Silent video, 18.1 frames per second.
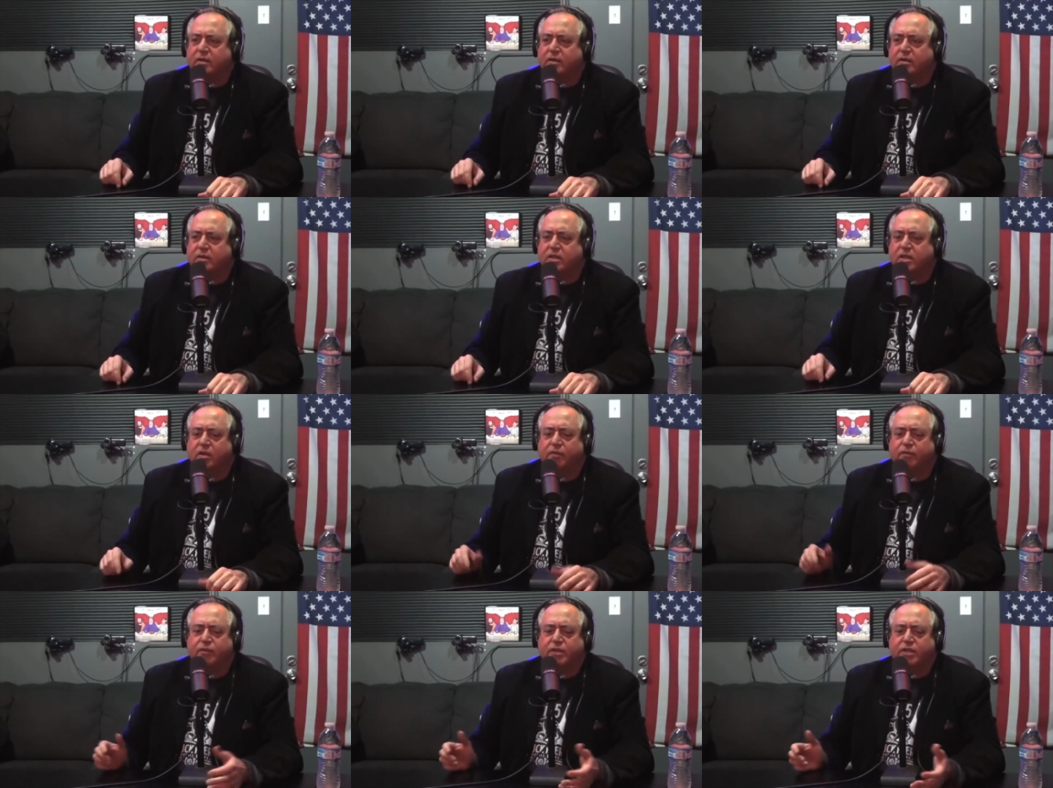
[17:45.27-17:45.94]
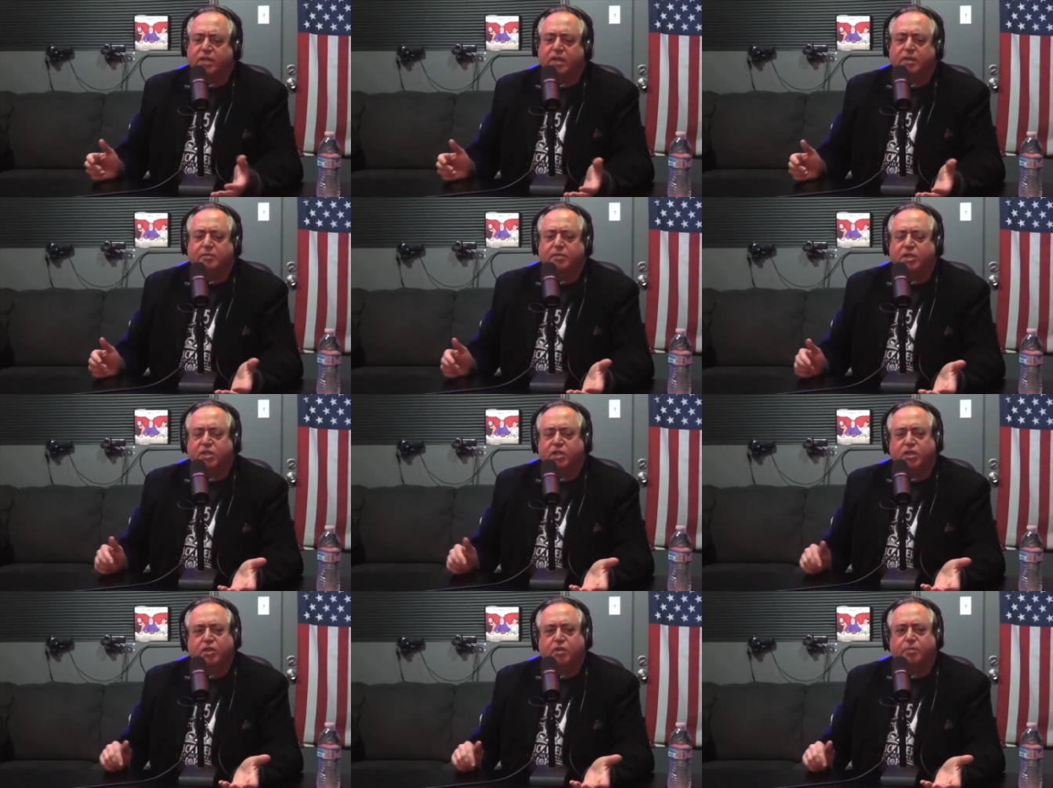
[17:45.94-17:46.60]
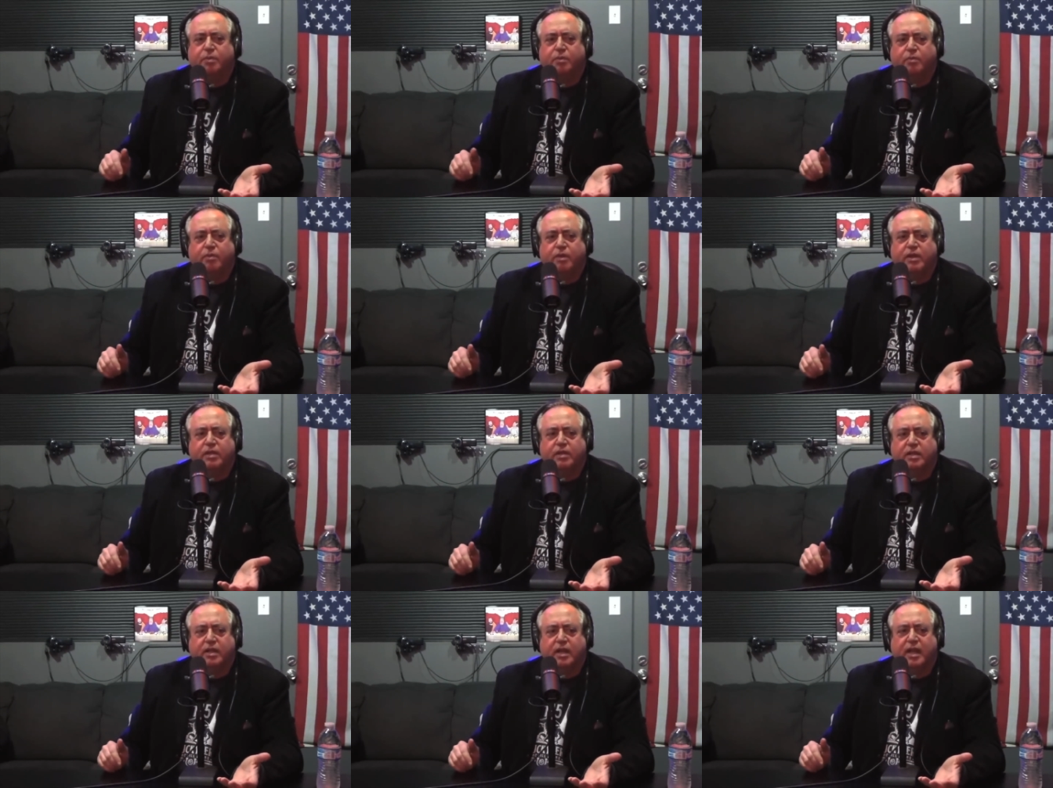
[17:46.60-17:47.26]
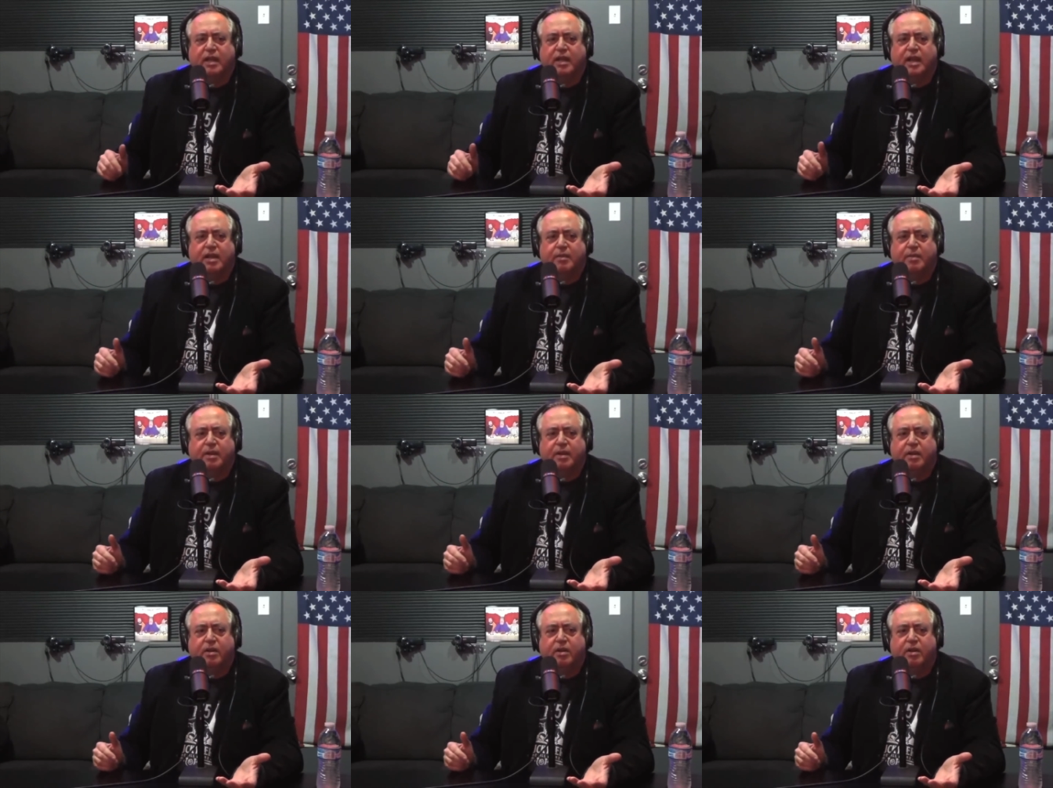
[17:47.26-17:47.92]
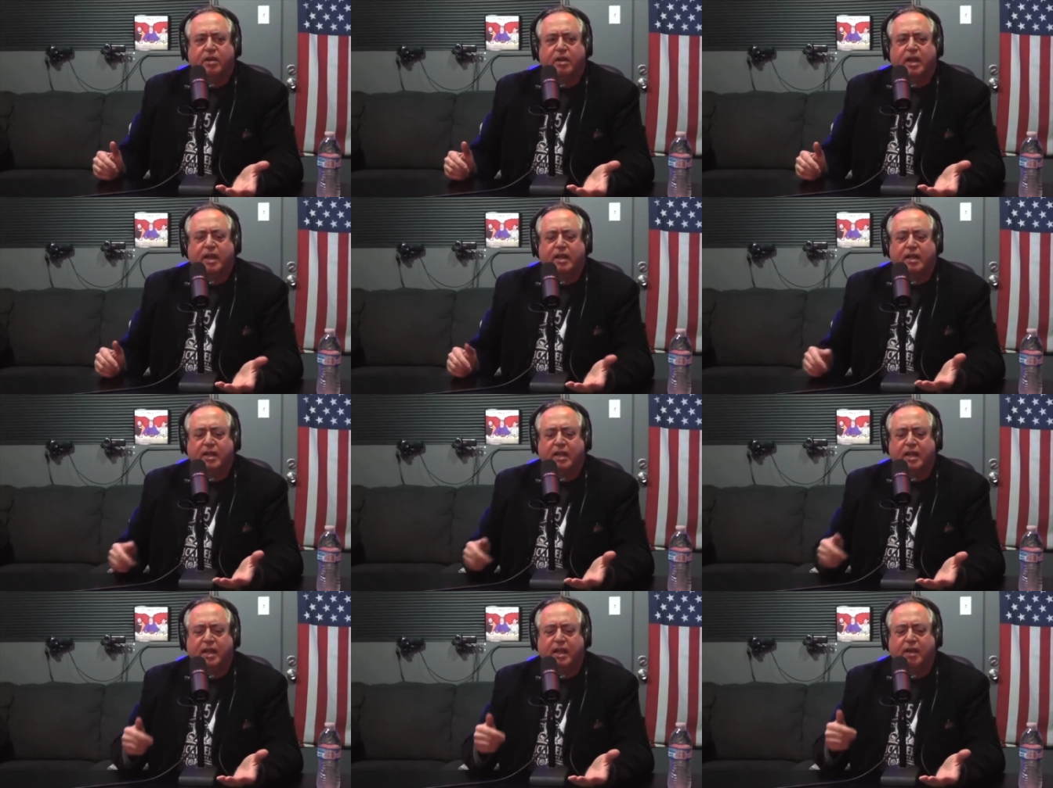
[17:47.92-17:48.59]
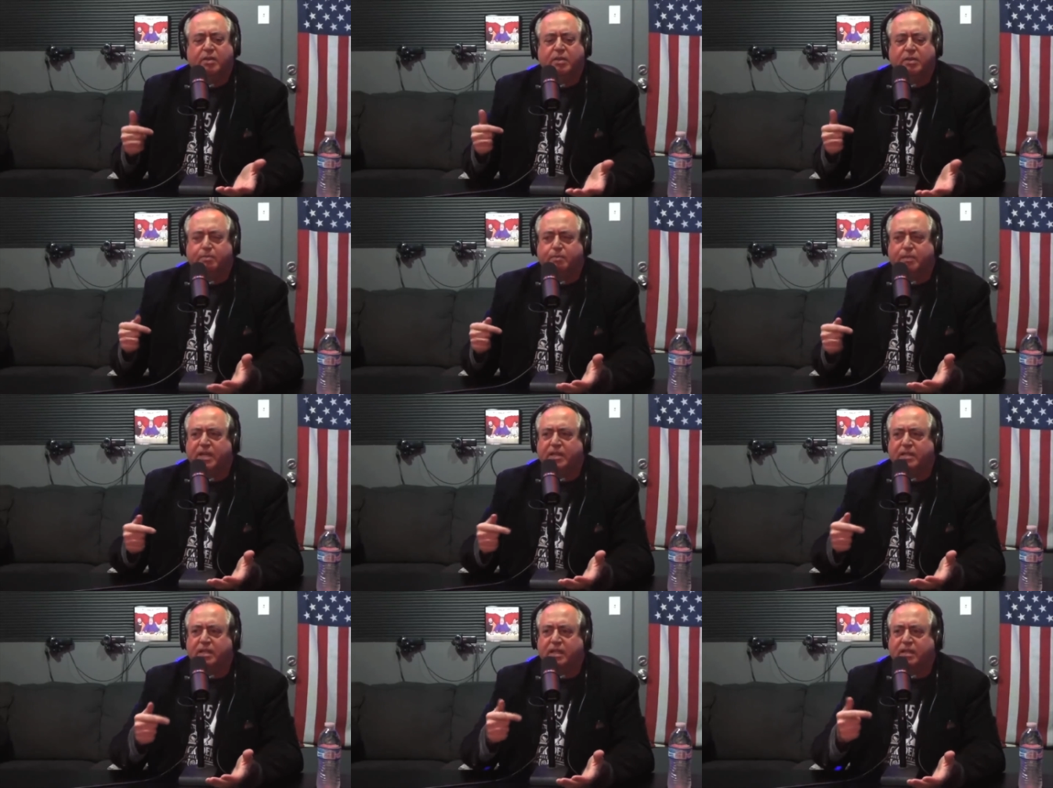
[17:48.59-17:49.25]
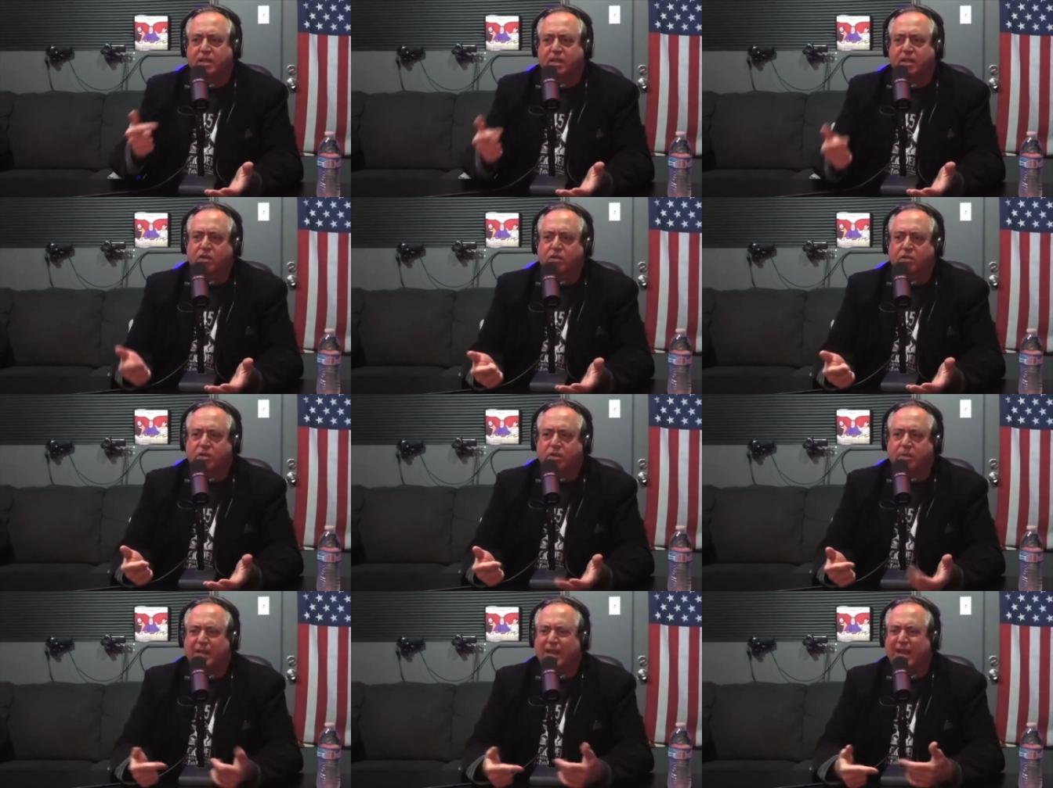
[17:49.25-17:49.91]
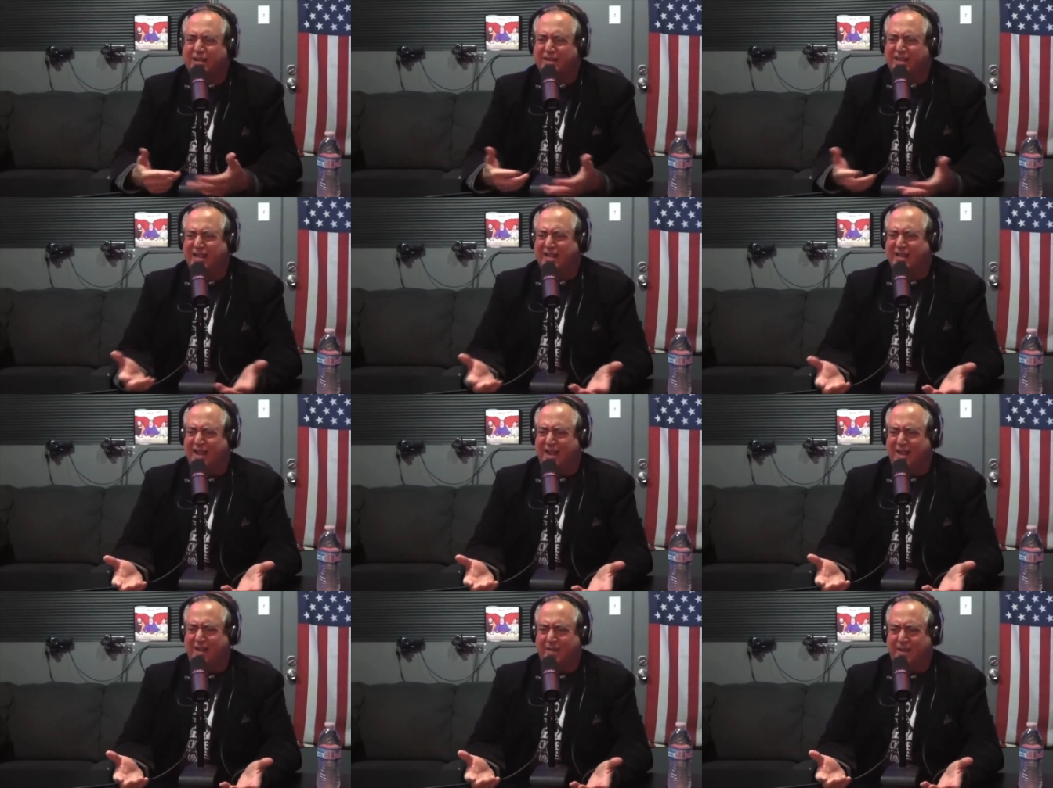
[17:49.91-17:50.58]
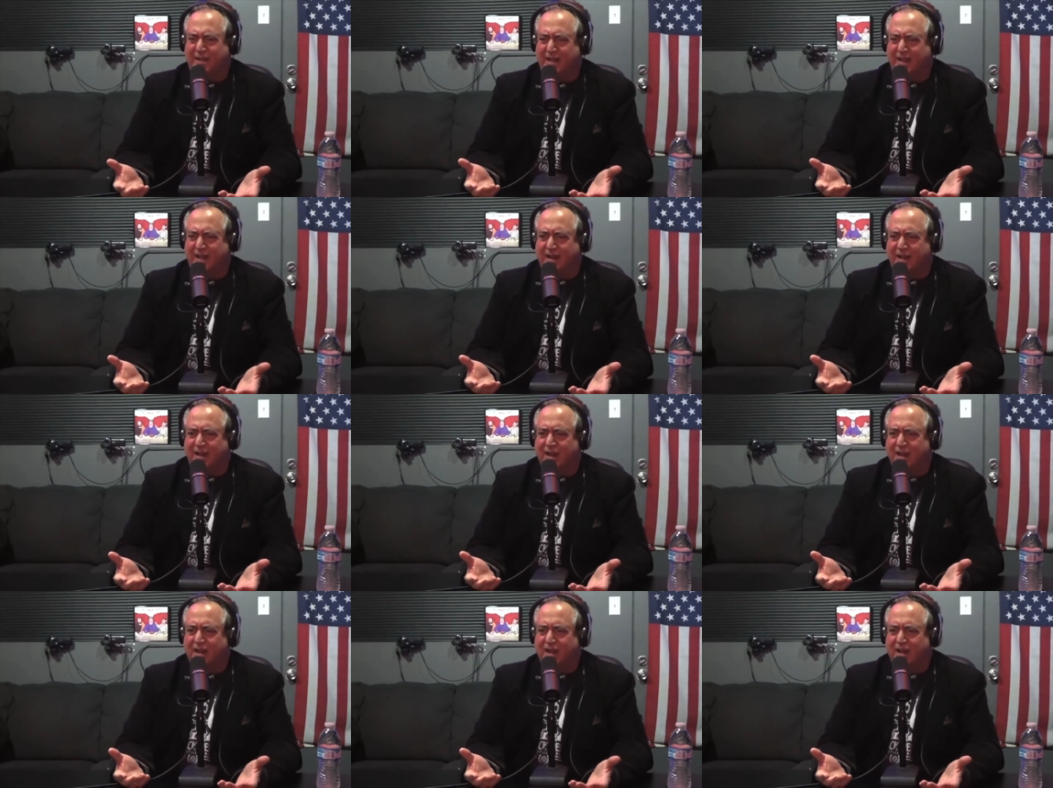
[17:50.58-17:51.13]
So for some stupid reason, that got er, I, I was pissed at the news. I'm like, how could they lie about that?